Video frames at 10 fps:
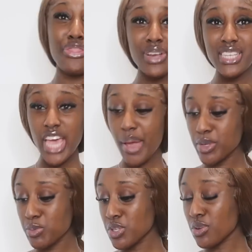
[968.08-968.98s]
3
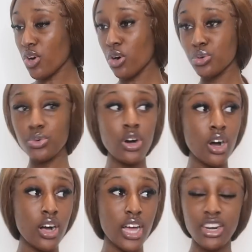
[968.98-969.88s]
tablespoons of cold water.
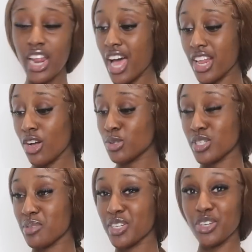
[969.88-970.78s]
I don't know how I'm
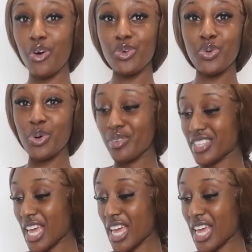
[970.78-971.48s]
supposed to measure cold water with